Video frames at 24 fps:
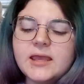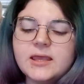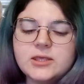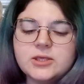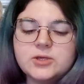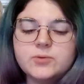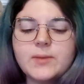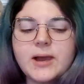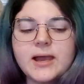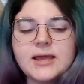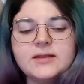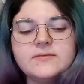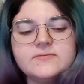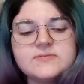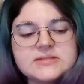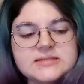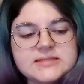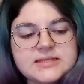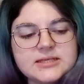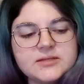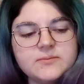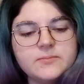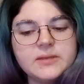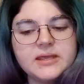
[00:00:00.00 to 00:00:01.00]
You might have
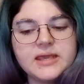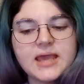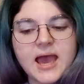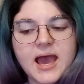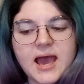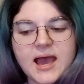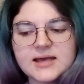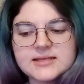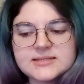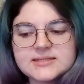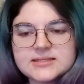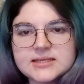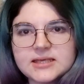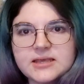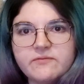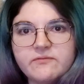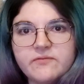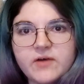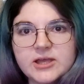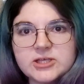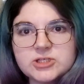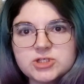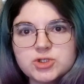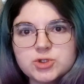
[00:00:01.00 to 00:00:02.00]
seen me ask
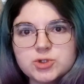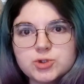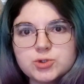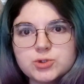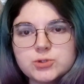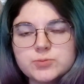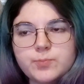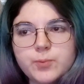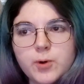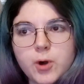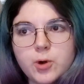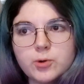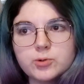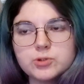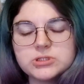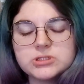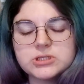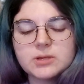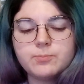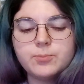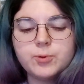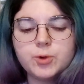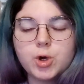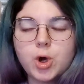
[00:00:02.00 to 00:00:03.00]
if I should post
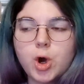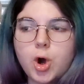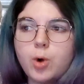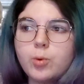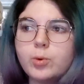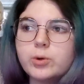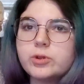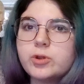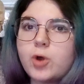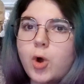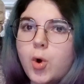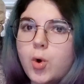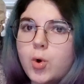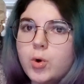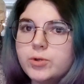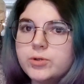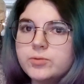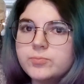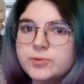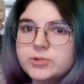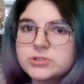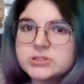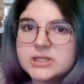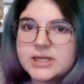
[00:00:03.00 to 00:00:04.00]
a book haul with all
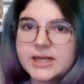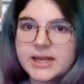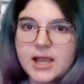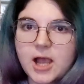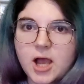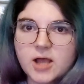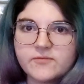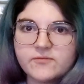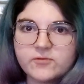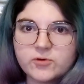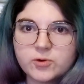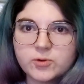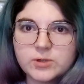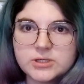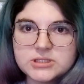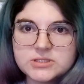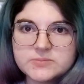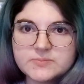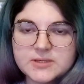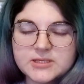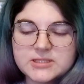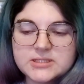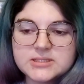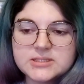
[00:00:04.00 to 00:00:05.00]
the books that I got for
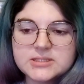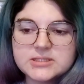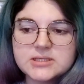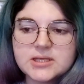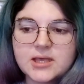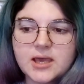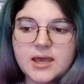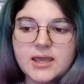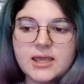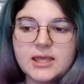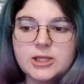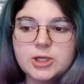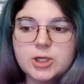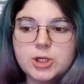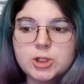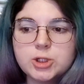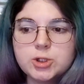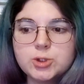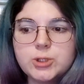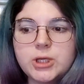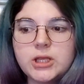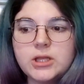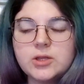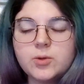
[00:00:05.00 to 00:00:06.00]
Christmas,
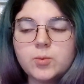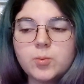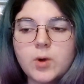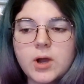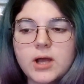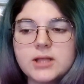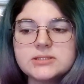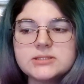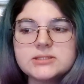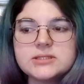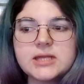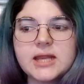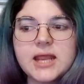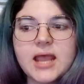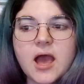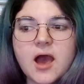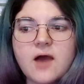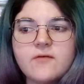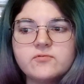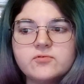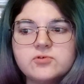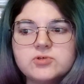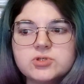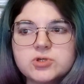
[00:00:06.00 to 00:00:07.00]
including the ones that I
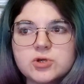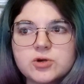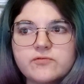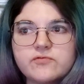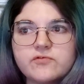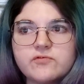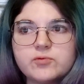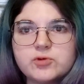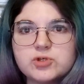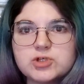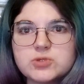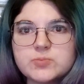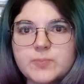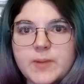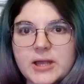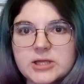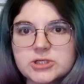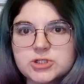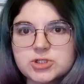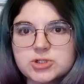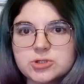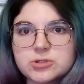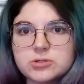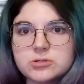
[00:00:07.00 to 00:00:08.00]
have reserved for
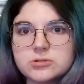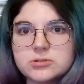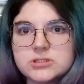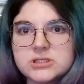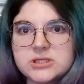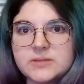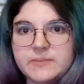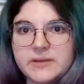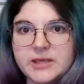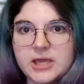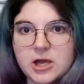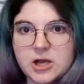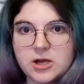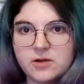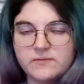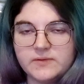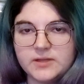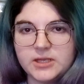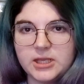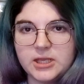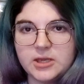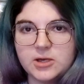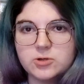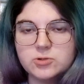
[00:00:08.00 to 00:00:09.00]
special TBR
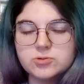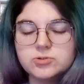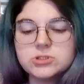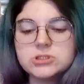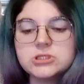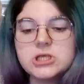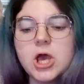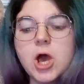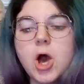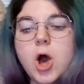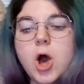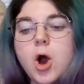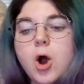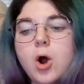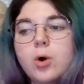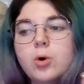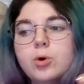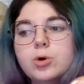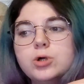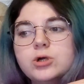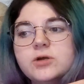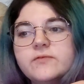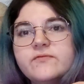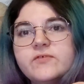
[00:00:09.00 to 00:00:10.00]
videos,
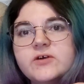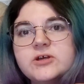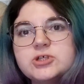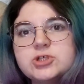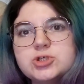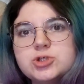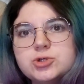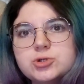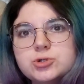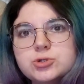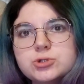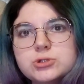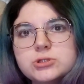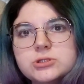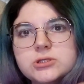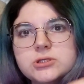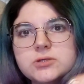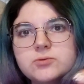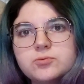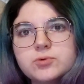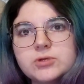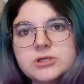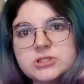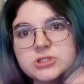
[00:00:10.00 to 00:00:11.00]
or if I should
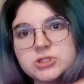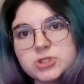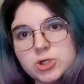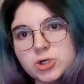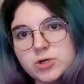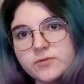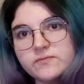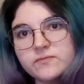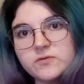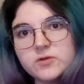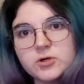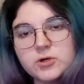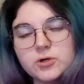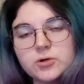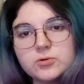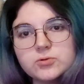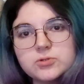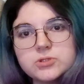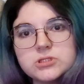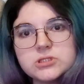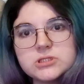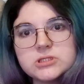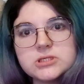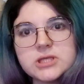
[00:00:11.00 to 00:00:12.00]
reserve
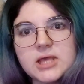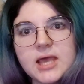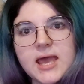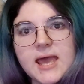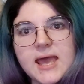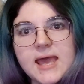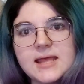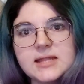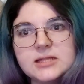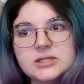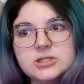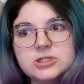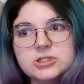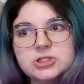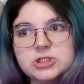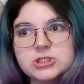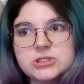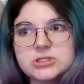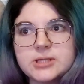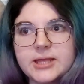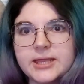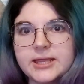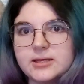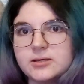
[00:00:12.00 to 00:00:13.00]
those and
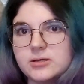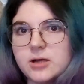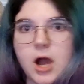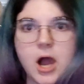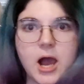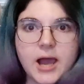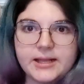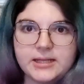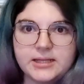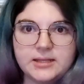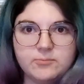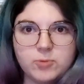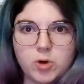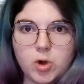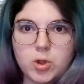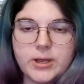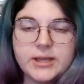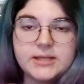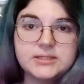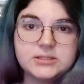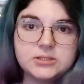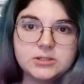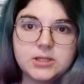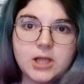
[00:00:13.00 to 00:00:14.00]
just like hide them all
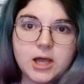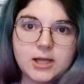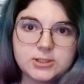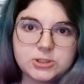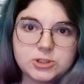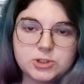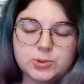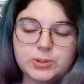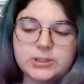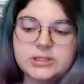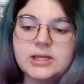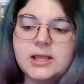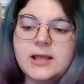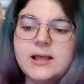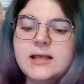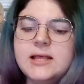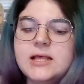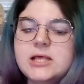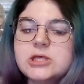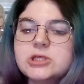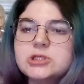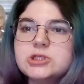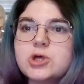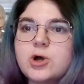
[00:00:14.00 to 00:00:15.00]
and not do it.
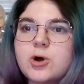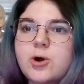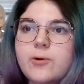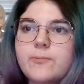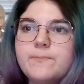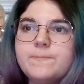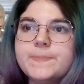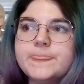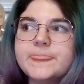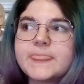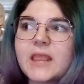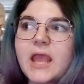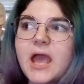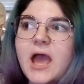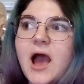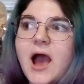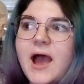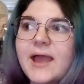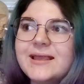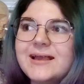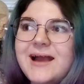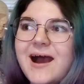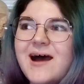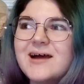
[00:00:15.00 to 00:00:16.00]
So
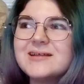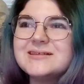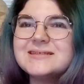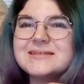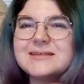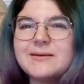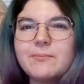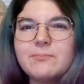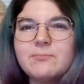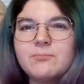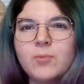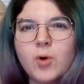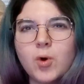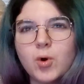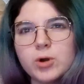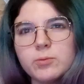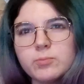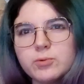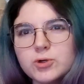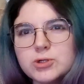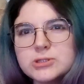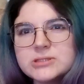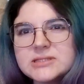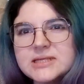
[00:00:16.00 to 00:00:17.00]
I got some more
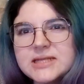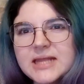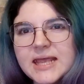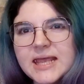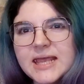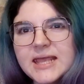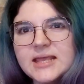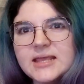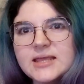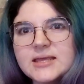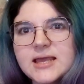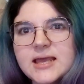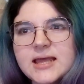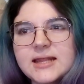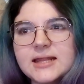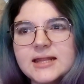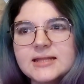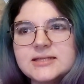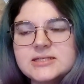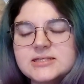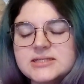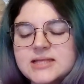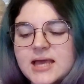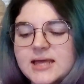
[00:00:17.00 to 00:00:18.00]
books today, and
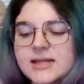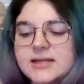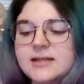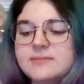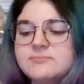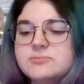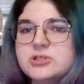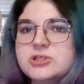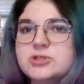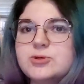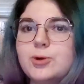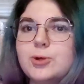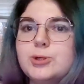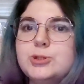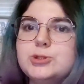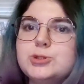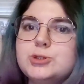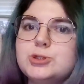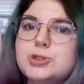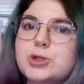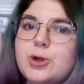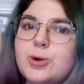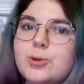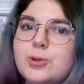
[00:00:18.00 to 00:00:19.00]
I decided I'm just going to
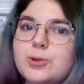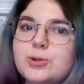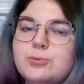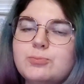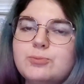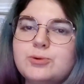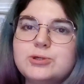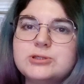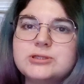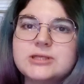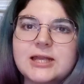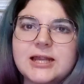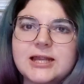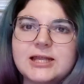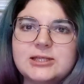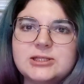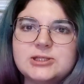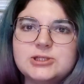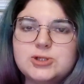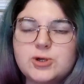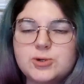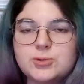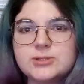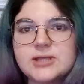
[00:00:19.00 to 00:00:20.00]
show you the books that I
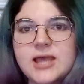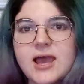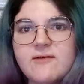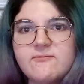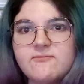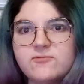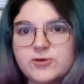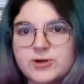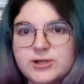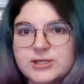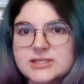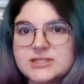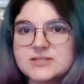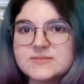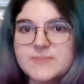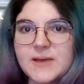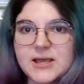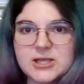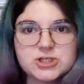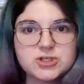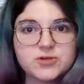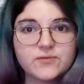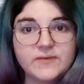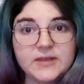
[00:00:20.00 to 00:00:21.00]
don't have for any
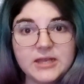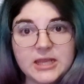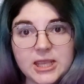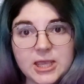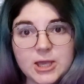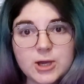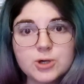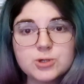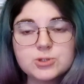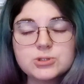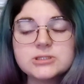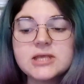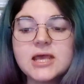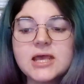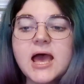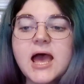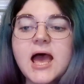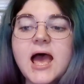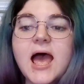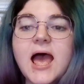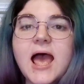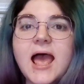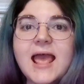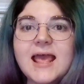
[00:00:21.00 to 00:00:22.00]
special videos
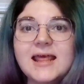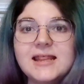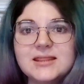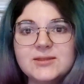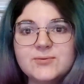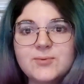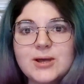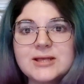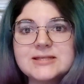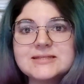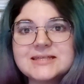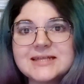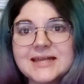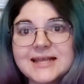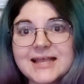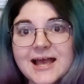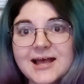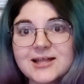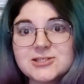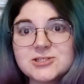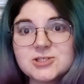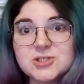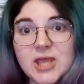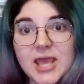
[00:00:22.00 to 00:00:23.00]
and the ones that I
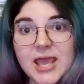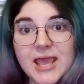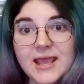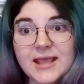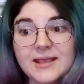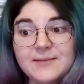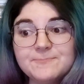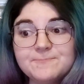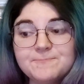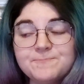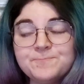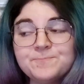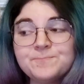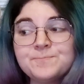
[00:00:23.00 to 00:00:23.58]
got today.